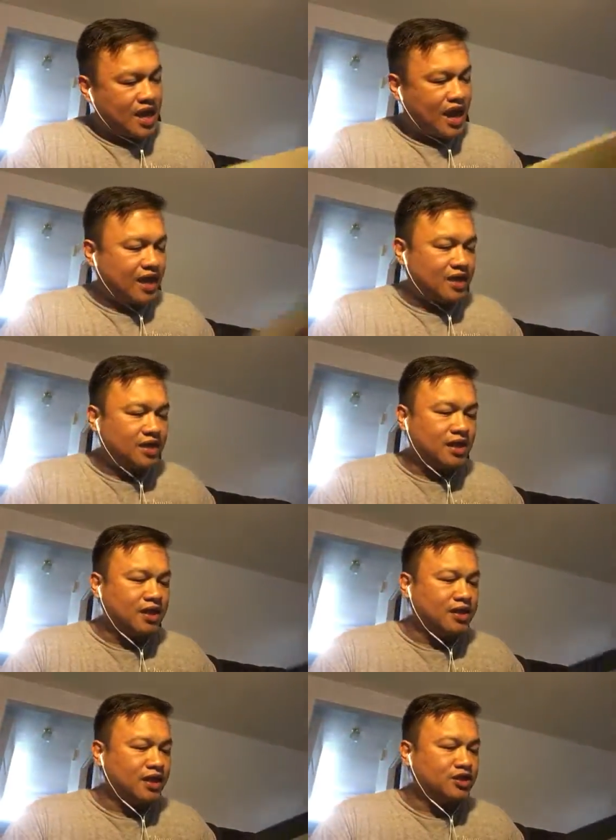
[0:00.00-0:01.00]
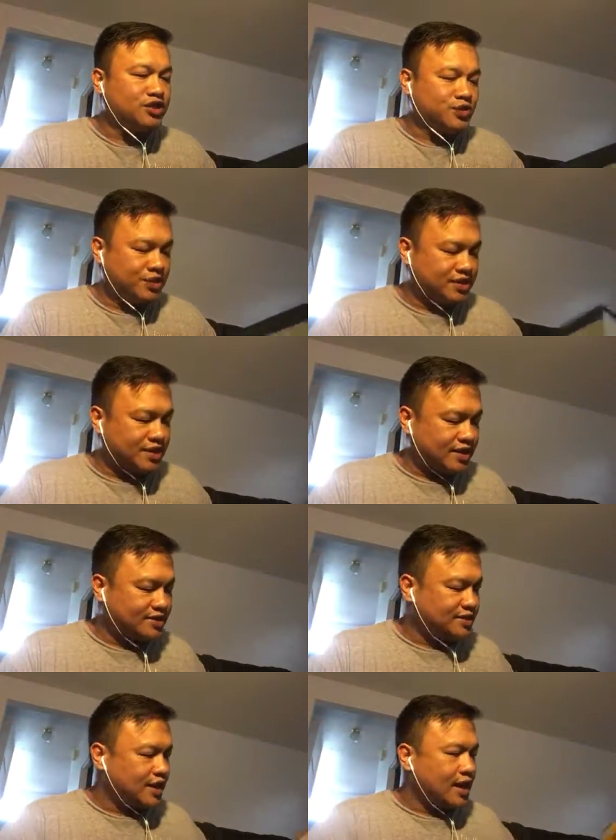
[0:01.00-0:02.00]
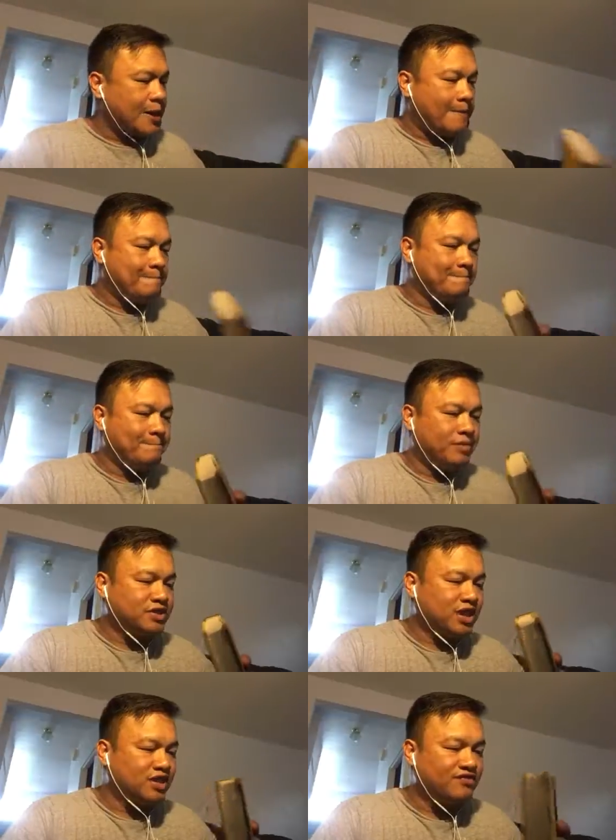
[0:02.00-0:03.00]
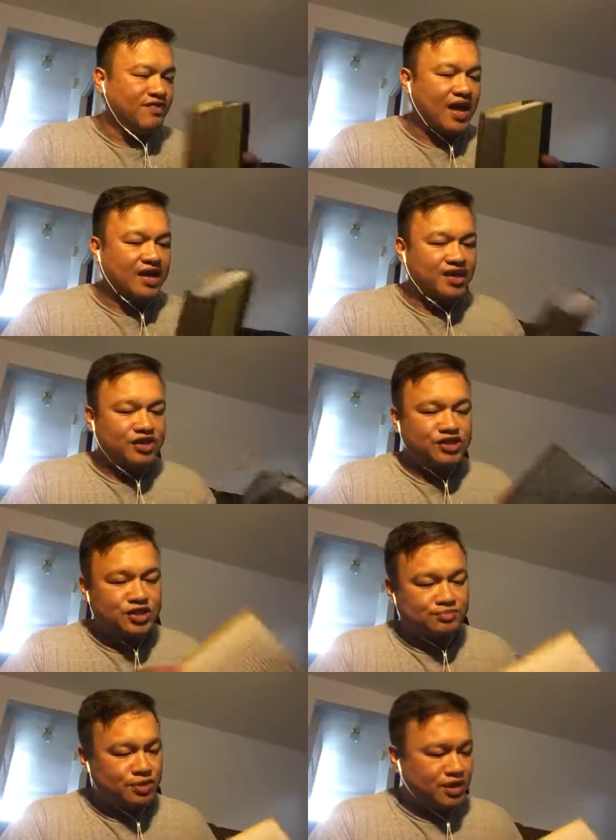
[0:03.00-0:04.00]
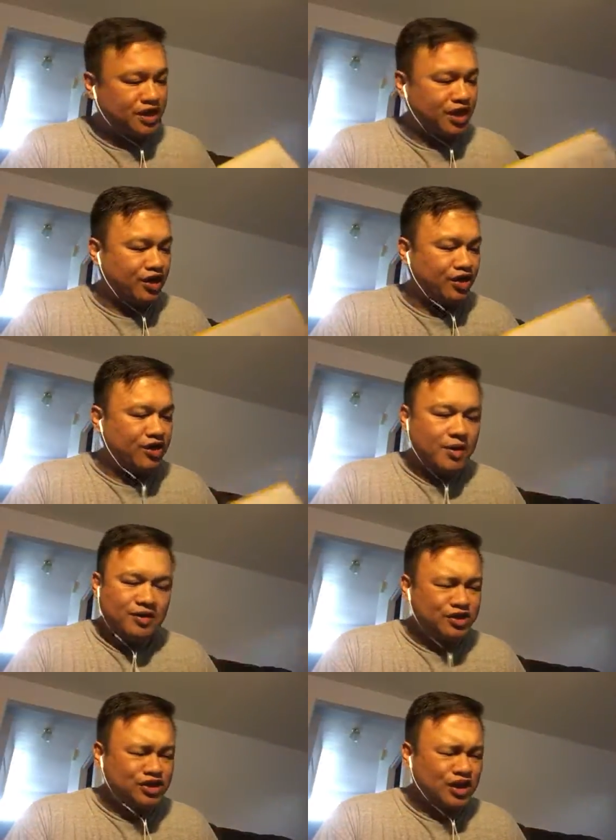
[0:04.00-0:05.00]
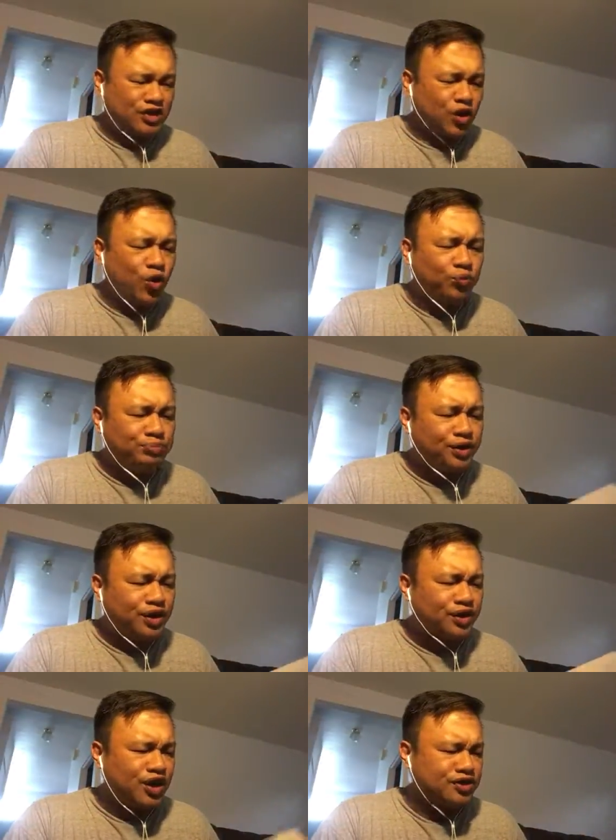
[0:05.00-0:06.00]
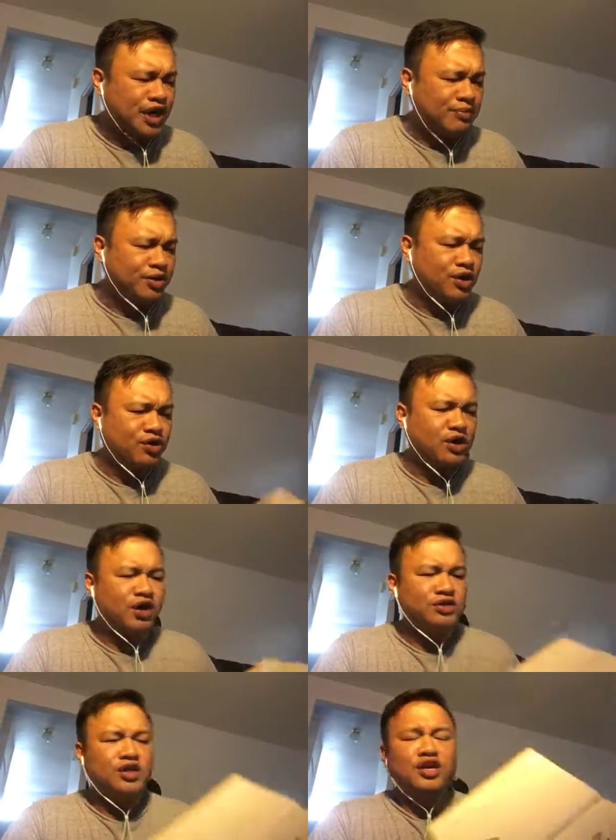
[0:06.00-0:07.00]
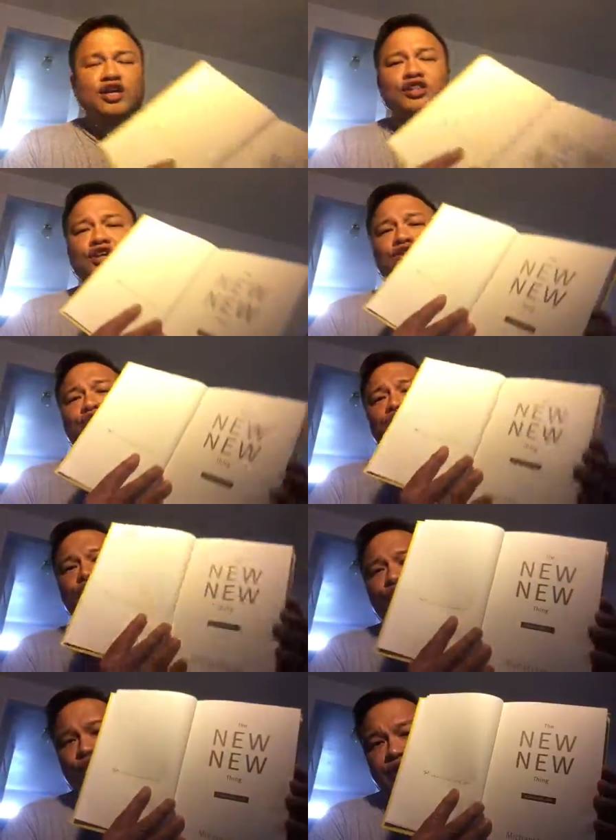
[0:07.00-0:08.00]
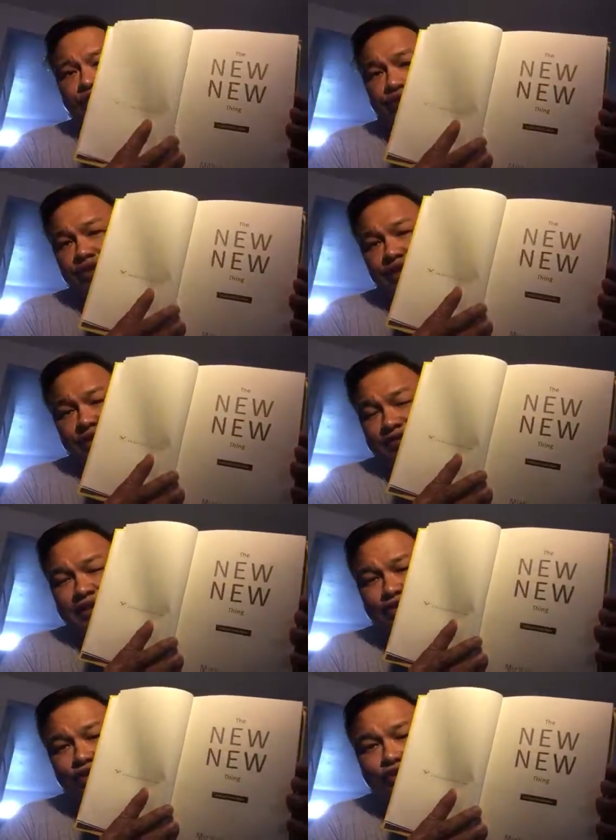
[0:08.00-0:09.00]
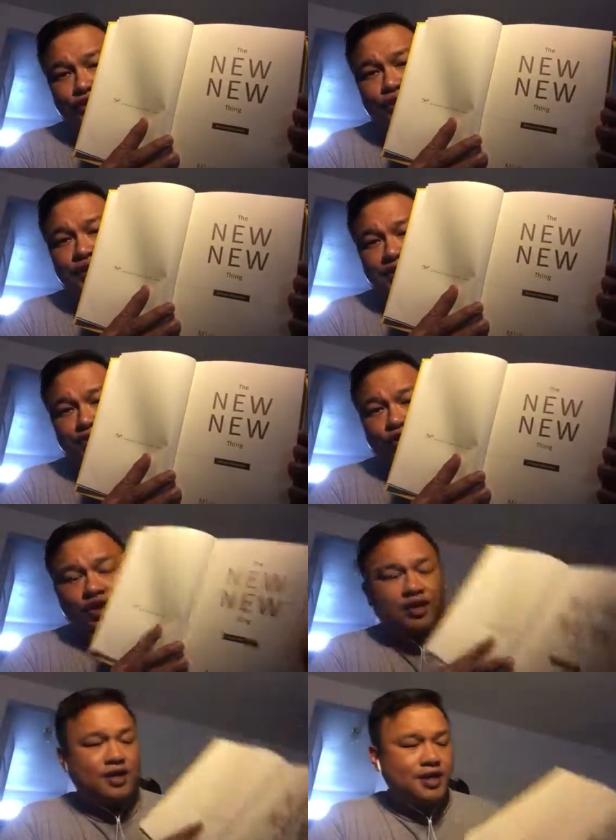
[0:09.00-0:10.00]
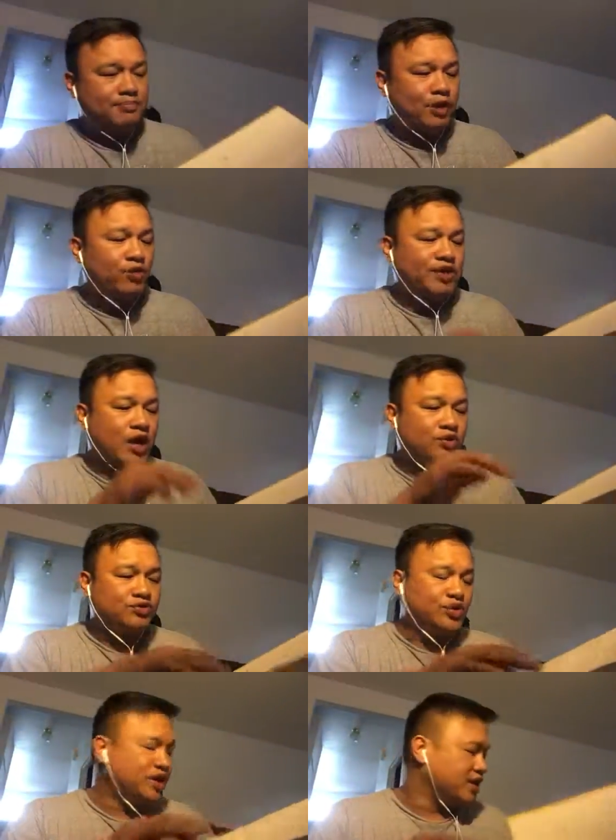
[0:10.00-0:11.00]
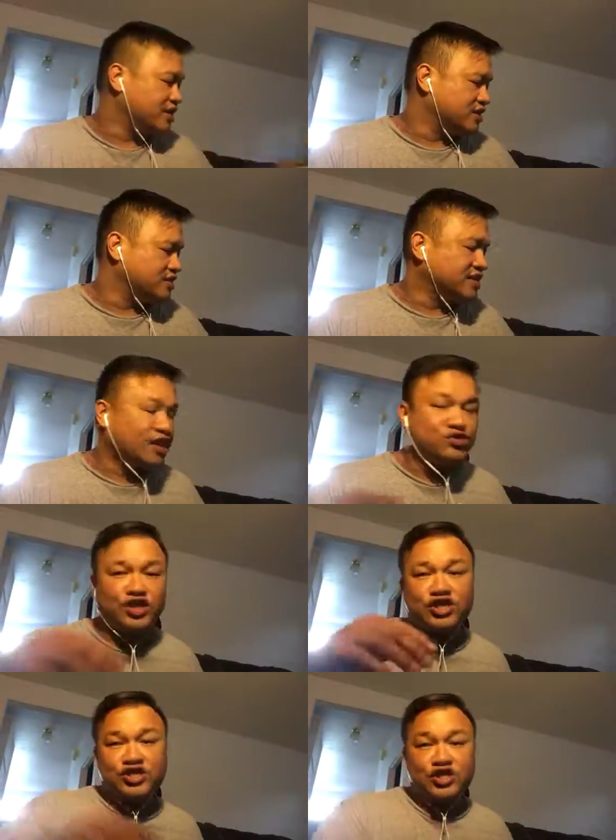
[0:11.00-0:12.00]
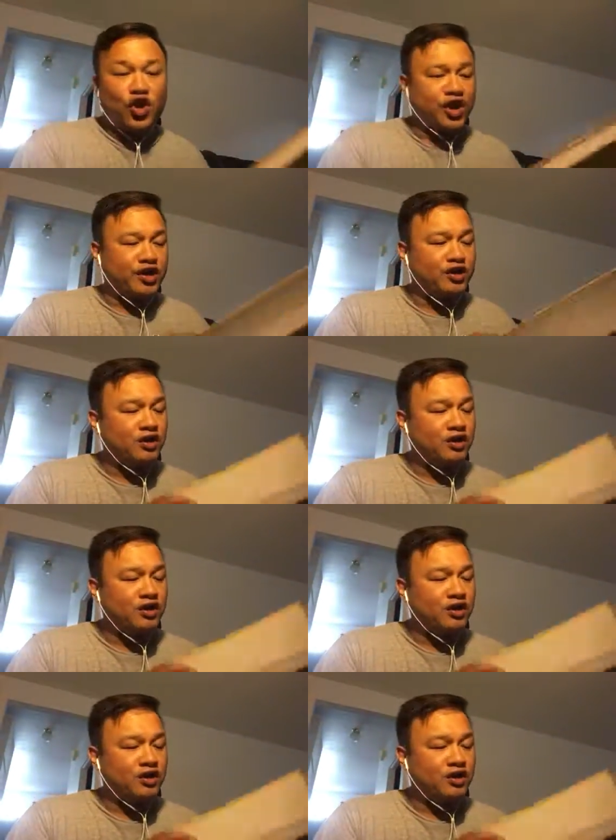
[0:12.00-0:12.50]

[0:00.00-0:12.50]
And another thing too is this um, Silicon Valley. There's this book here. This is an old book, long time ago, called "The New New Thing." Well, it's not so new anymore. But when I was reading it, this is actually the start